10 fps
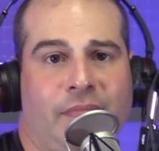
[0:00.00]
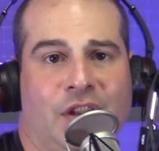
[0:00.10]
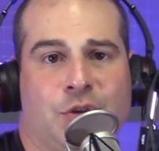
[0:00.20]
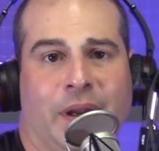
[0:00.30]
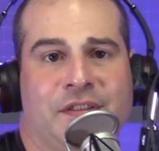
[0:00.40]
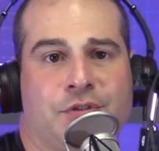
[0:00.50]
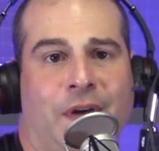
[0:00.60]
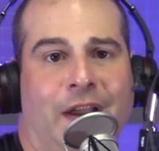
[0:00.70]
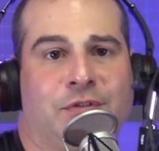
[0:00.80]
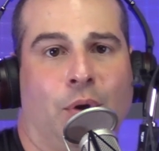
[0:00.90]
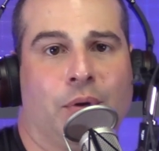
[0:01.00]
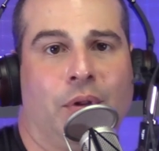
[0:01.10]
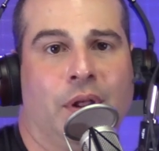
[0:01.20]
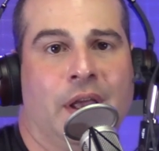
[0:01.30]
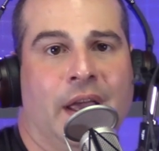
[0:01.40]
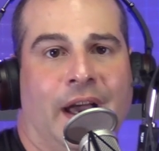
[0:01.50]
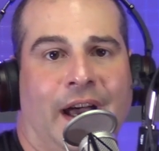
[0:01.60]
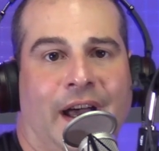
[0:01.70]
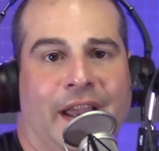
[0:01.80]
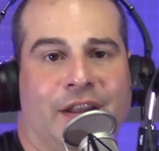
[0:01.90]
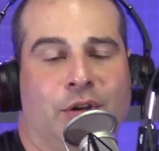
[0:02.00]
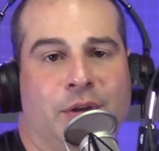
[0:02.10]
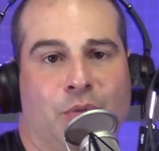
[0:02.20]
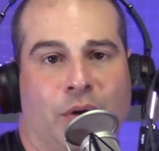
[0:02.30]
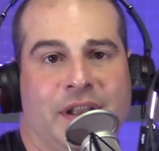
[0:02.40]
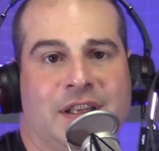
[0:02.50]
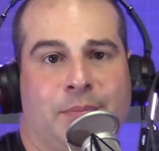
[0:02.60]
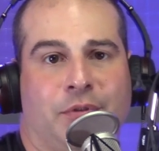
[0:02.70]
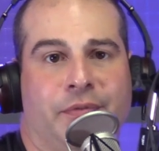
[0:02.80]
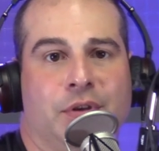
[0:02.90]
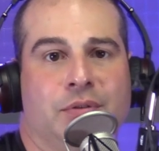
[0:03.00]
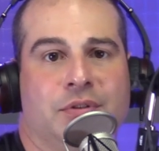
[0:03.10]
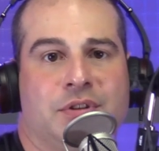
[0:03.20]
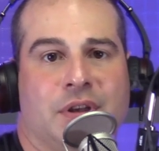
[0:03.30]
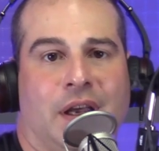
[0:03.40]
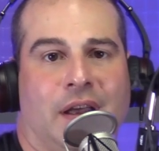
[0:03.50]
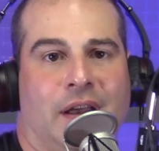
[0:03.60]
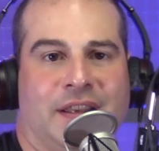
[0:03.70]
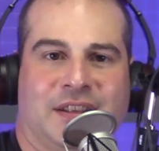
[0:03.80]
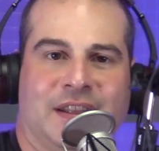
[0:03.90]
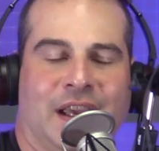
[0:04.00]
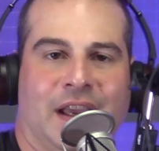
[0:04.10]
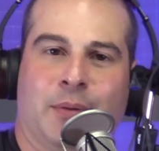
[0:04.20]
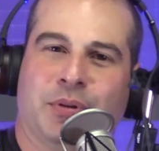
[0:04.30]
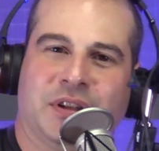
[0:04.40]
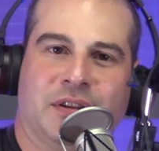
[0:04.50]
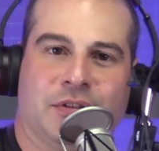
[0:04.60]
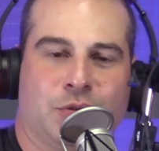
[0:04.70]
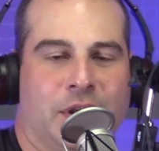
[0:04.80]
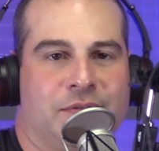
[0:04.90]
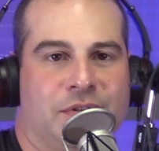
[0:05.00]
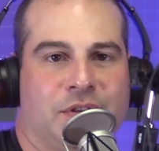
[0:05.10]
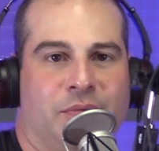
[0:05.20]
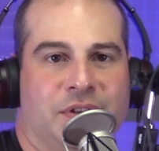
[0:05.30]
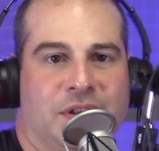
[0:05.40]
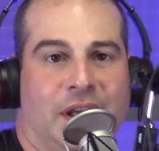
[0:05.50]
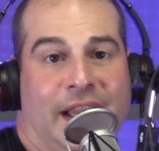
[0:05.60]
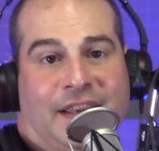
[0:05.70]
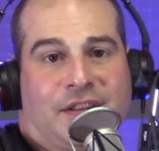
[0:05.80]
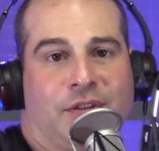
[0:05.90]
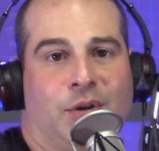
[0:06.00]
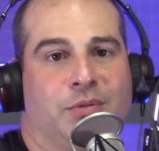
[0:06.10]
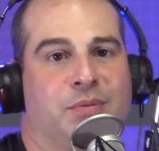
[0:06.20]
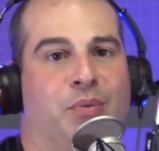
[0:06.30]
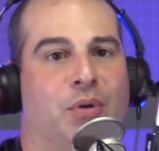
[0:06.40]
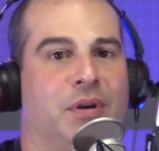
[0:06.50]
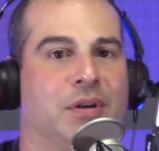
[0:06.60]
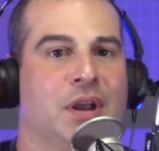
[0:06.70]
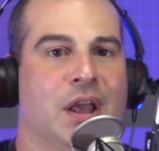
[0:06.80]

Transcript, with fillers: So again, there's five total, uh, including more in-depth reviews. Uh, I said that. I put that in there twice for some reason. I guess I thought it was important.